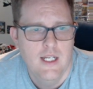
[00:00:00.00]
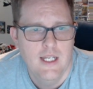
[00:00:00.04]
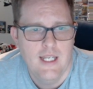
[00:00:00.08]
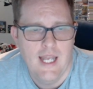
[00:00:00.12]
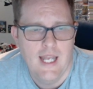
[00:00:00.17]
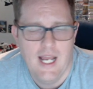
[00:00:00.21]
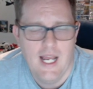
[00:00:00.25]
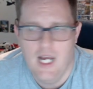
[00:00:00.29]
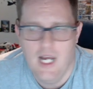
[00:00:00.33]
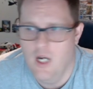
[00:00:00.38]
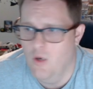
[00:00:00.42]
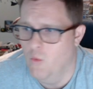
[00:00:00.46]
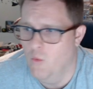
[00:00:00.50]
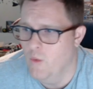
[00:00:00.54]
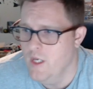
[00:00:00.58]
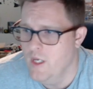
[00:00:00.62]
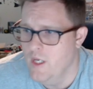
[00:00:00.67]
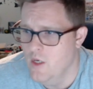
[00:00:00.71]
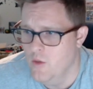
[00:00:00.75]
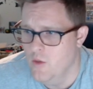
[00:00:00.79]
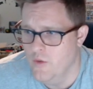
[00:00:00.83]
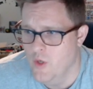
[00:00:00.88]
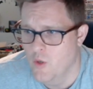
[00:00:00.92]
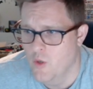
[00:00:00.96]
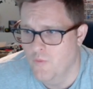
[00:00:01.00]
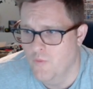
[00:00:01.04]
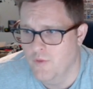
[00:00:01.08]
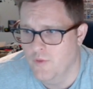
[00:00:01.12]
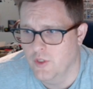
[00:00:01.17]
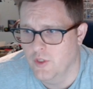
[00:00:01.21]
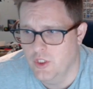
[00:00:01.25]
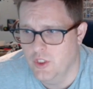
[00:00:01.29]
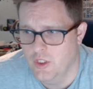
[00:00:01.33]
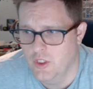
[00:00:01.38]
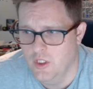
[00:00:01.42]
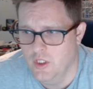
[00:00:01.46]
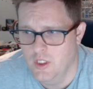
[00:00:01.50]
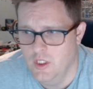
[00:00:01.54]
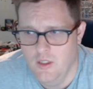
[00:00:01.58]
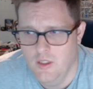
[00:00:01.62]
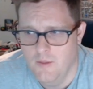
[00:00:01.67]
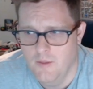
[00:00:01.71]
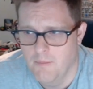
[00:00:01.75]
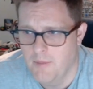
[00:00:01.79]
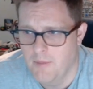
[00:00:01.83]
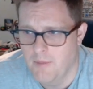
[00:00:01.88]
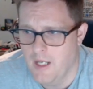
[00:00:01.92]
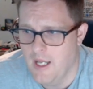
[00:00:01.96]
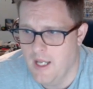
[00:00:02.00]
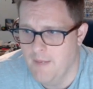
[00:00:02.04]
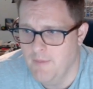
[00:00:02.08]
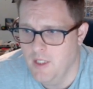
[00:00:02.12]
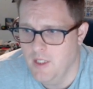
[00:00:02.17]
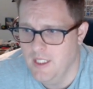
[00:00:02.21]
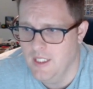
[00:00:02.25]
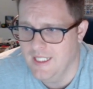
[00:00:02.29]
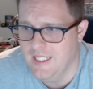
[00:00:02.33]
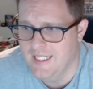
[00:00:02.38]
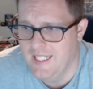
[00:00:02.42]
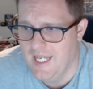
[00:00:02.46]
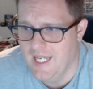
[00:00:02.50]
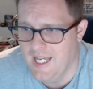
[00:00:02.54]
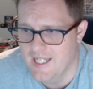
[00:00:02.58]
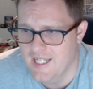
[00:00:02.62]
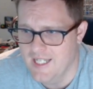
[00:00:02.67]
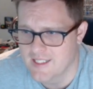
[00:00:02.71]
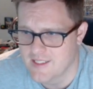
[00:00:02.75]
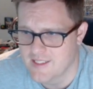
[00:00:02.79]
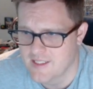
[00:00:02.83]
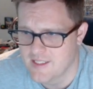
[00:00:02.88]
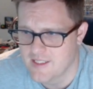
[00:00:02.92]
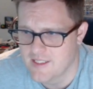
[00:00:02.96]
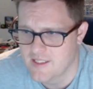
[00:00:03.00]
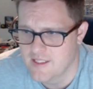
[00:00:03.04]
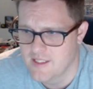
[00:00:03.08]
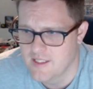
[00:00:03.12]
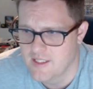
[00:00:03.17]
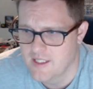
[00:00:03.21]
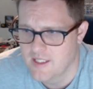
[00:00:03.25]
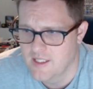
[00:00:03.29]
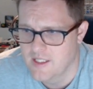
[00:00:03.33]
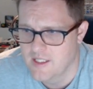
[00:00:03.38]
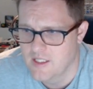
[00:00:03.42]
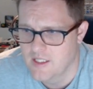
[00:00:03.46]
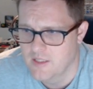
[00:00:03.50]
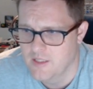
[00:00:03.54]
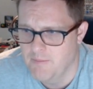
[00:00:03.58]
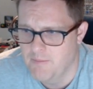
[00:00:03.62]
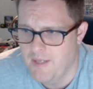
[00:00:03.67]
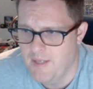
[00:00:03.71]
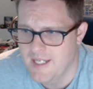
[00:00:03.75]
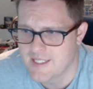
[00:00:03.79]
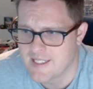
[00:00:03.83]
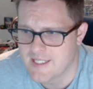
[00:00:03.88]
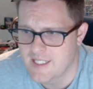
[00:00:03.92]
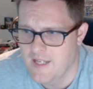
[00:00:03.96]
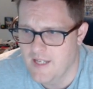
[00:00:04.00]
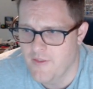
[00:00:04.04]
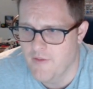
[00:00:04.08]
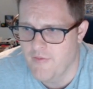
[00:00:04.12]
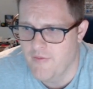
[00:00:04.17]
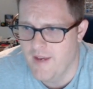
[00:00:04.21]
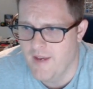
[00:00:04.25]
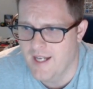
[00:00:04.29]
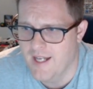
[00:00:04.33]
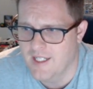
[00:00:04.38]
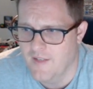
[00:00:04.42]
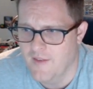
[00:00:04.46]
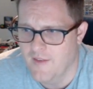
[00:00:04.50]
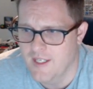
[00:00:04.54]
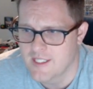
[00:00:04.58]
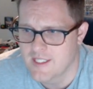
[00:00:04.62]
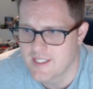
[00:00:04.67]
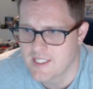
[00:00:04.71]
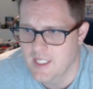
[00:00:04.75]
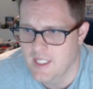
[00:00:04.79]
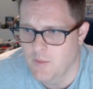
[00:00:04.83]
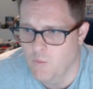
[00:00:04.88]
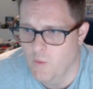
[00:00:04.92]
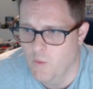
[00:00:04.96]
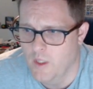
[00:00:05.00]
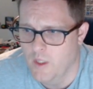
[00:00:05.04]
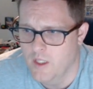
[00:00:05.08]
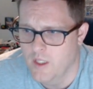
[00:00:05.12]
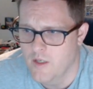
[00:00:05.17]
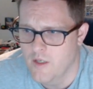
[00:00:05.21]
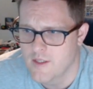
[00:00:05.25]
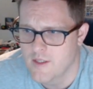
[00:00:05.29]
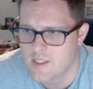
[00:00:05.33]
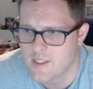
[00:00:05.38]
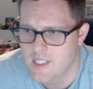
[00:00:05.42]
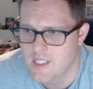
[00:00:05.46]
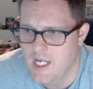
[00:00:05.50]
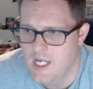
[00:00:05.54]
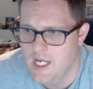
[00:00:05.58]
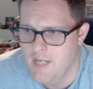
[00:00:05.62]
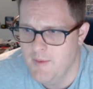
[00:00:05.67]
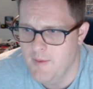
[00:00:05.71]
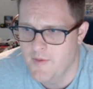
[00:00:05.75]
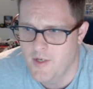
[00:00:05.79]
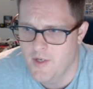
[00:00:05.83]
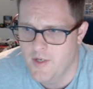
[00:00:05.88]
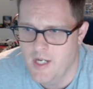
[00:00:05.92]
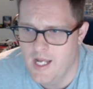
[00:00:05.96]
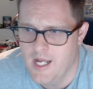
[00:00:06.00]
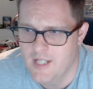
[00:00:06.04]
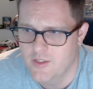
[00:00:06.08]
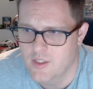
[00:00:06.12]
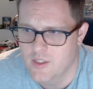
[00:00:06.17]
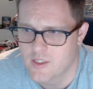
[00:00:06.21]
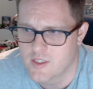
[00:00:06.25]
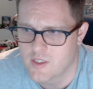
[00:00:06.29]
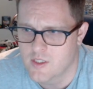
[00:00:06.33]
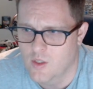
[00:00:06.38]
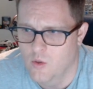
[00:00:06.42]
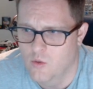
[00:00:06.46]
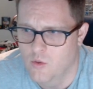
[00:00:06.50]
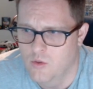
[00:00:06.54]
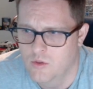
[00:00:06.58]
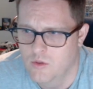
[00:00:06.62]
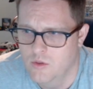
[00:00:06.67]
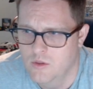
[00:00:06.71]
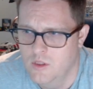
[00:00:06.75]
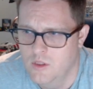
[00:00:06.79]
Now, we don't know for sure, but I'm going to guess, based on the fact that they say winner this time and they're not just gold,